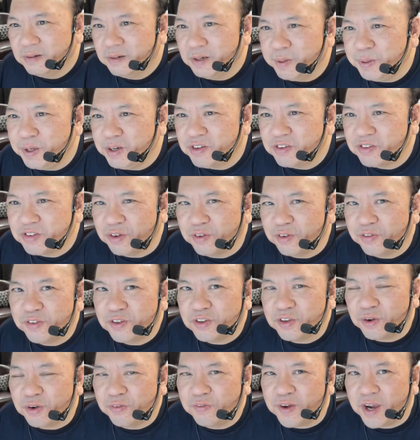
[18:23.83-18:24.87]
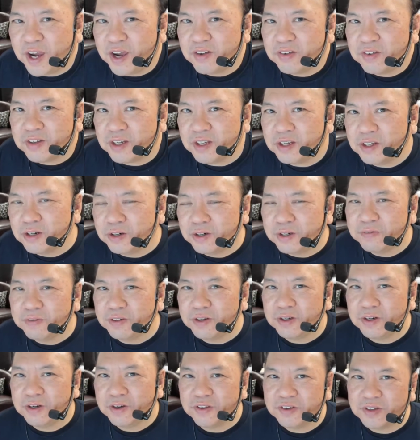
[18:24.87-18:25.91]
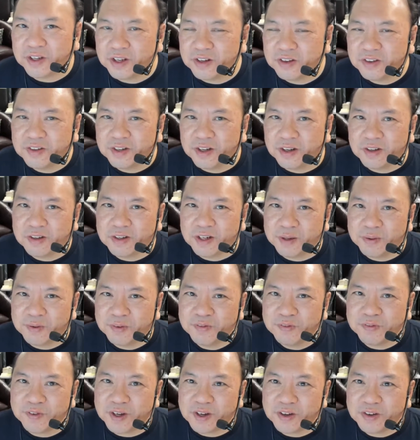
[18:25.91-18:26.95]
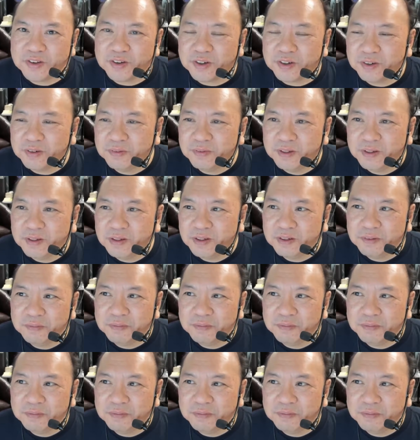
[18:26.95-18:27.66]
Computers are so fast that you don't even notice that it's 10 times faster.